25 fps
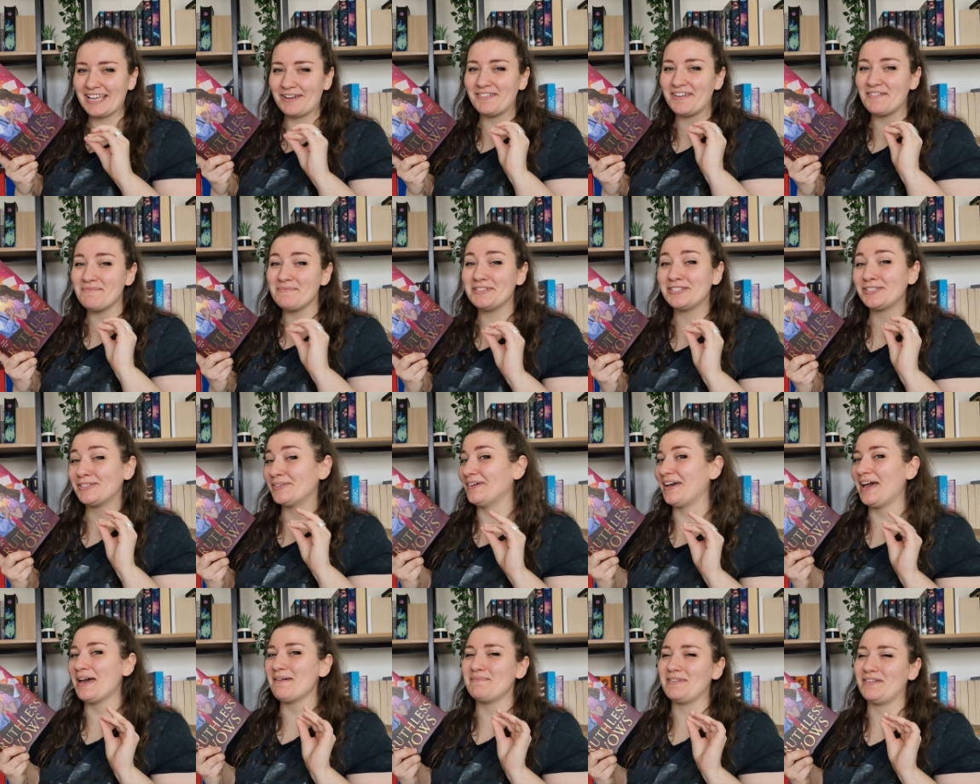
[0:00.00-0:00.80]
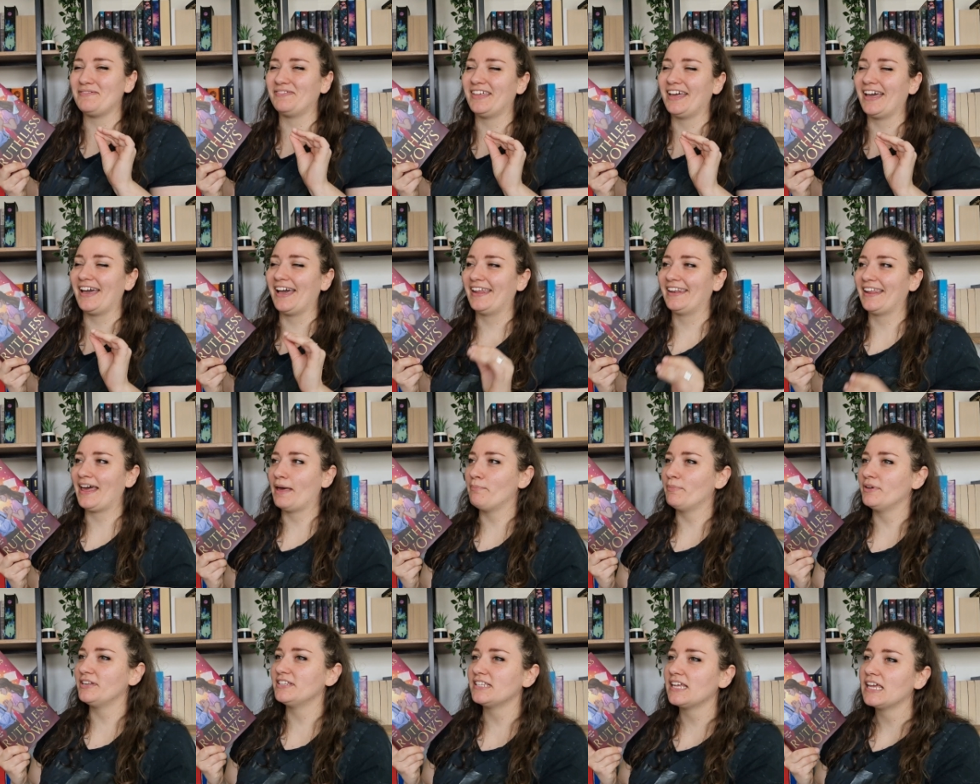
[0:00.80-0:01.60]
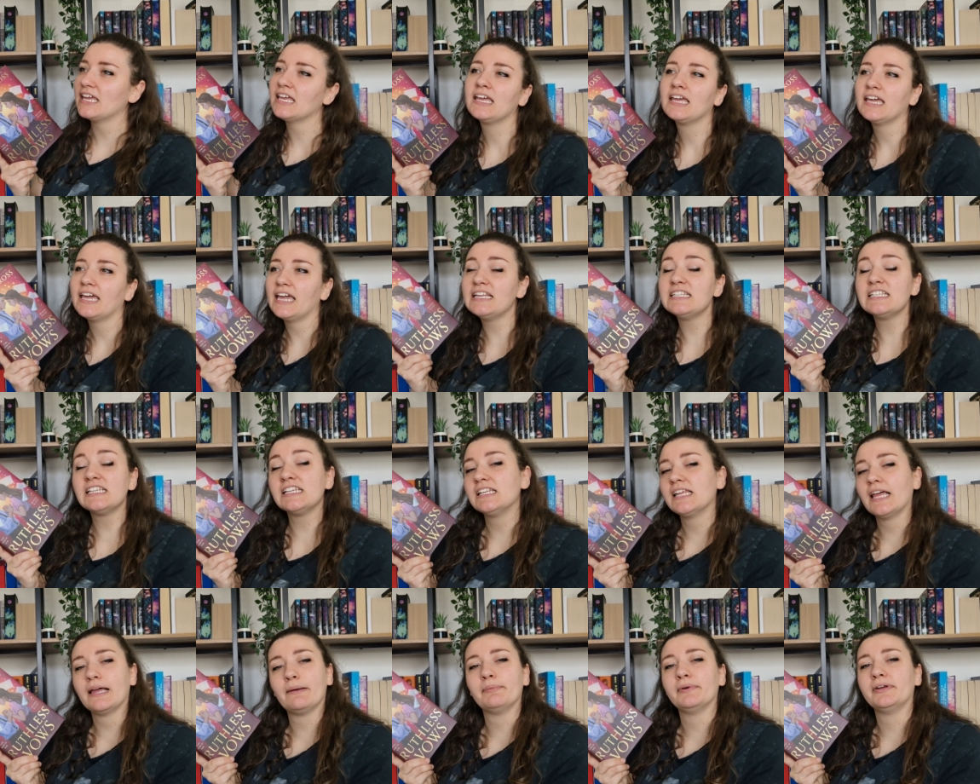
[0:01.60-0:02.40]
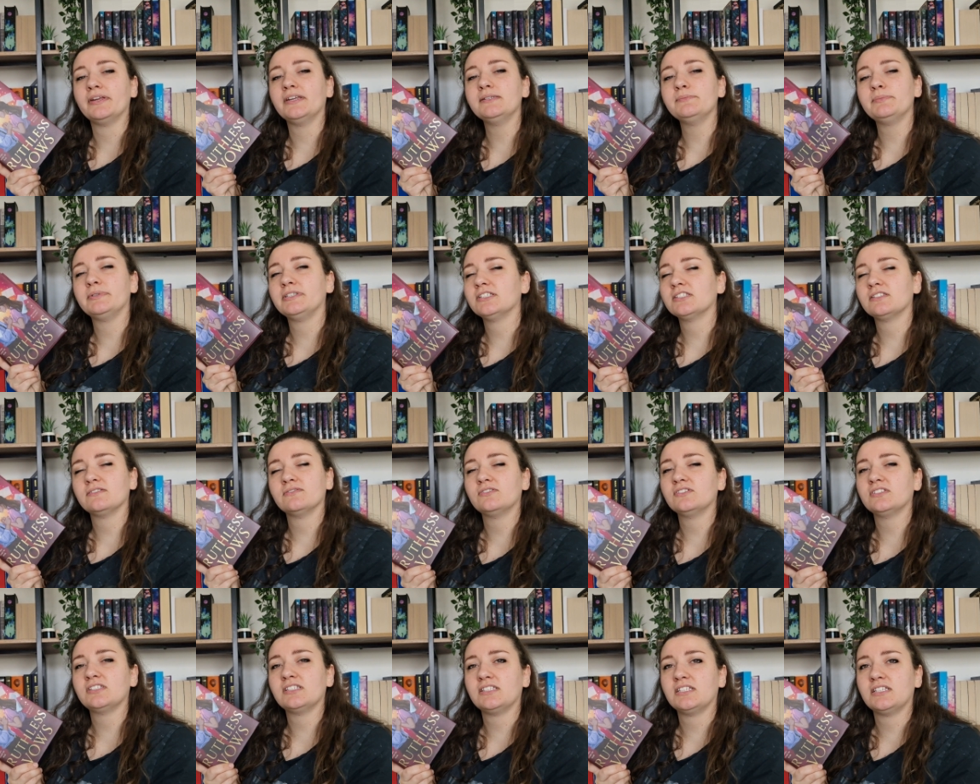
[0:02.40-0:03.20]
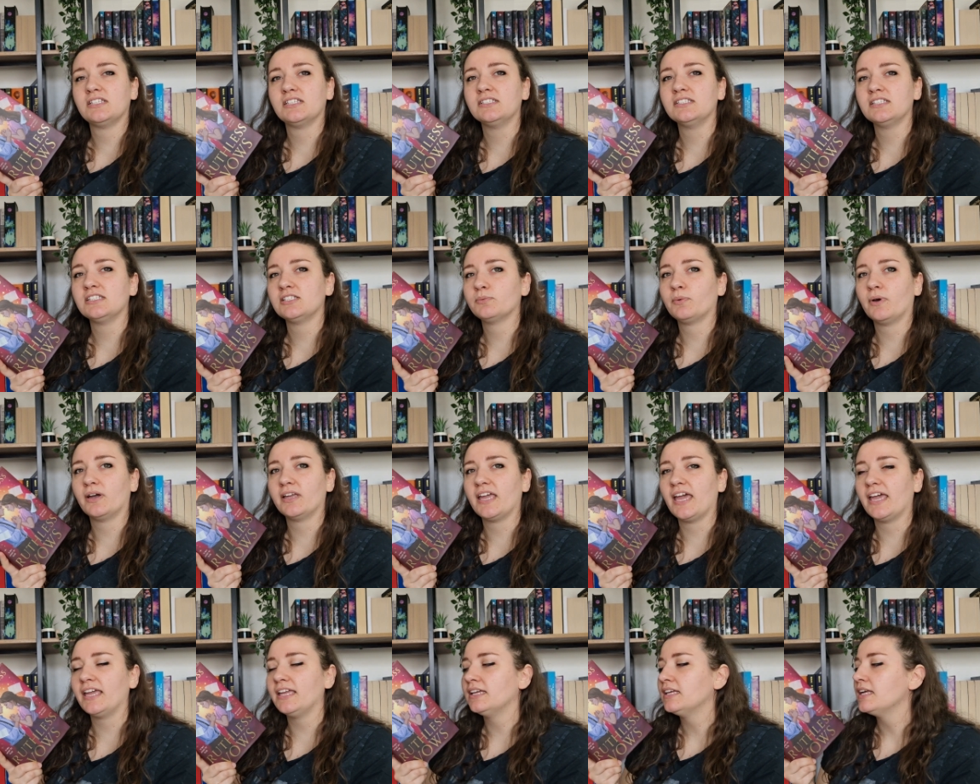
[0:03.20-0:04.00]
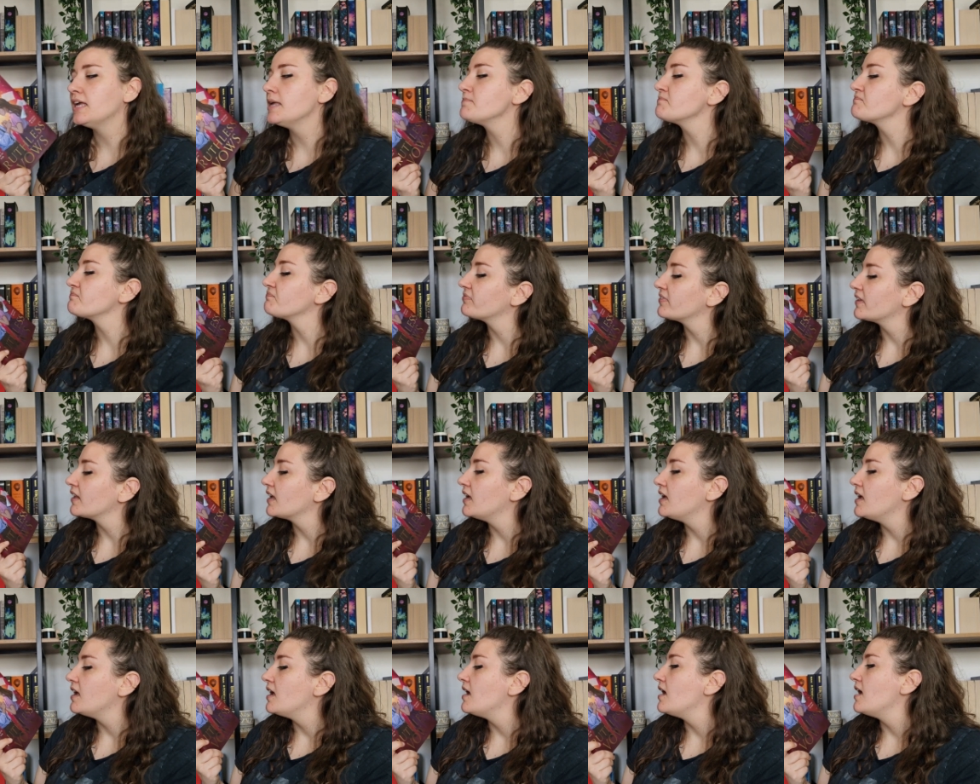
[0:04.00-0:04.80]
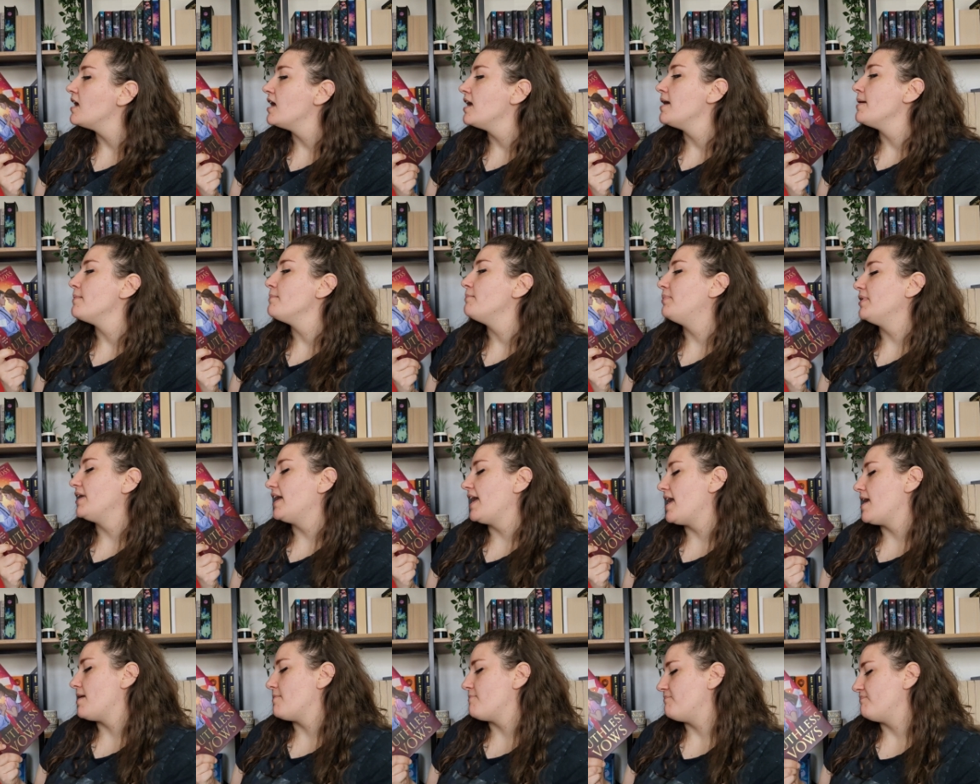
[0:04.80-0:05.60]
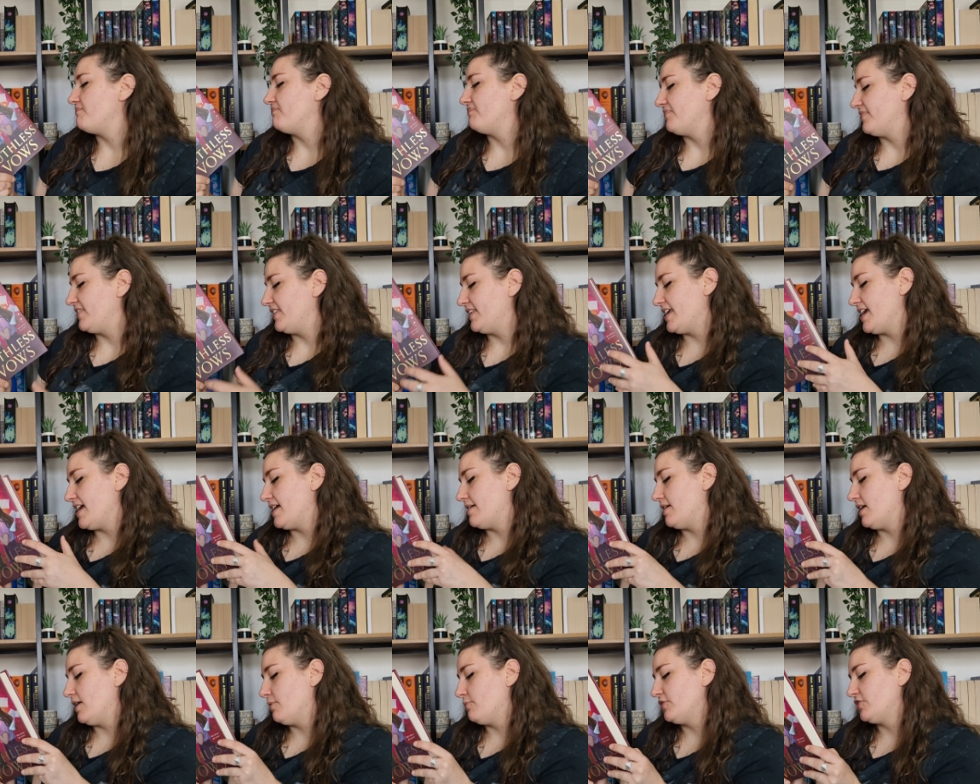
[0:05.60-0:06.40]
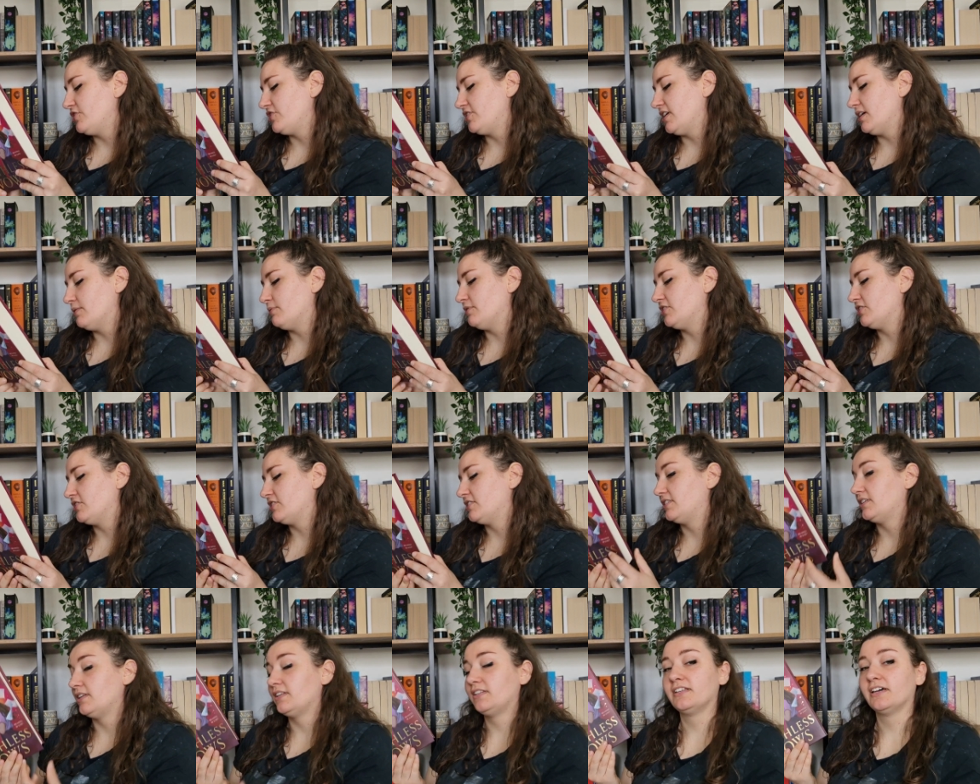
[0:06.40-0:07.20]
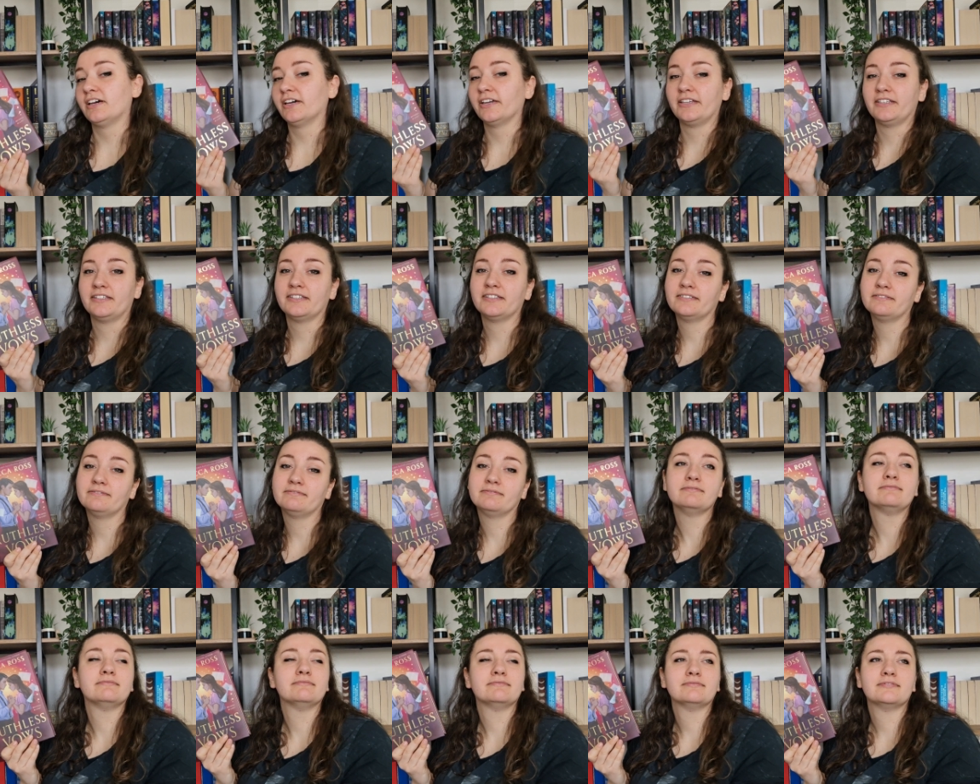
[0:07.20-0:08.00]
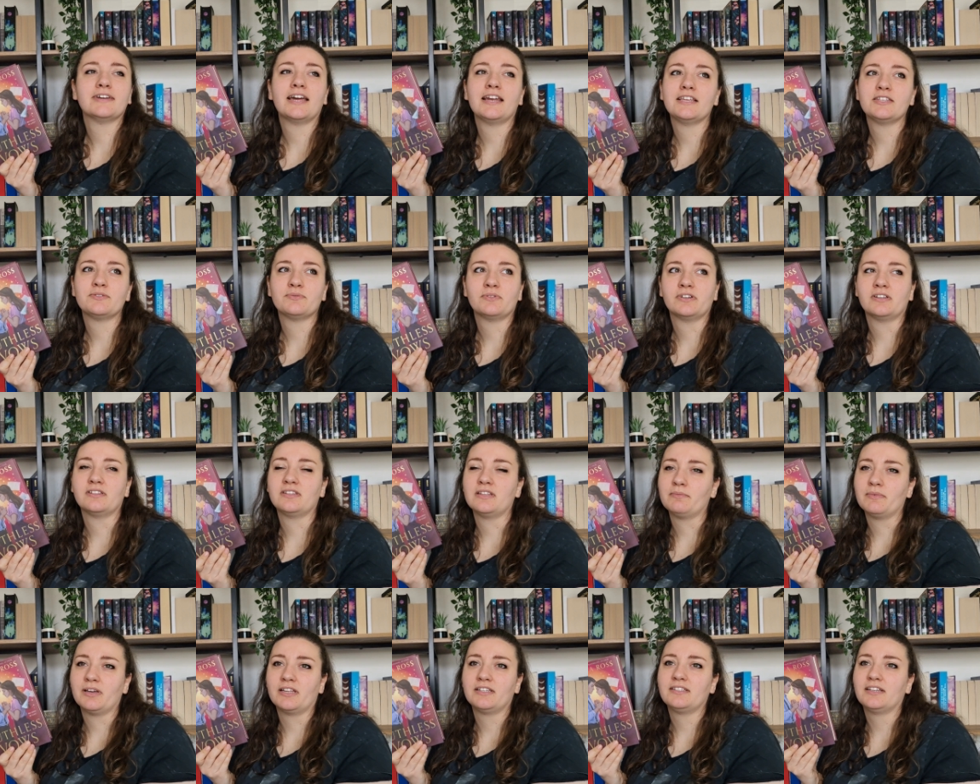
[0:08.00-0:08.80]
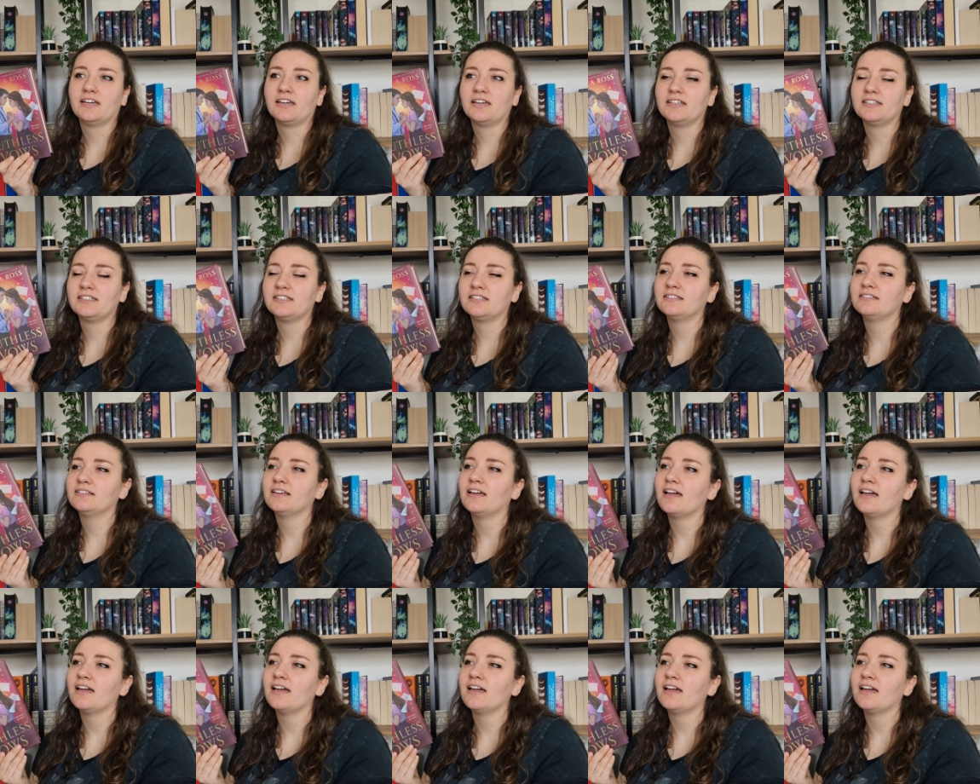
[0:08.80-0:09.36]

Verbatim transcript: I would have been so happy if that had happened. It didn't happen because of course it didn't. It's YA. But um, yeah, I wish I wish they died. At least one of them had died.